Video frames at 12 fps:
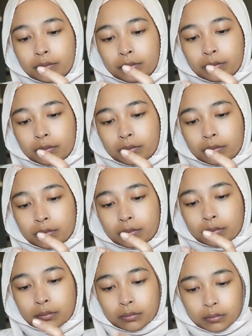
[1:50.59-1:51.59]
Kat Von
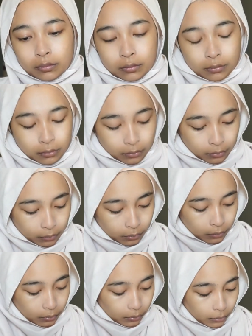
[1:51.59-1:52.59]
D medium
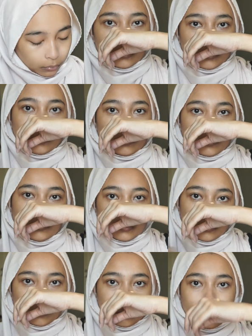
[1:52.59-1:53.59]
52 Amy rasa.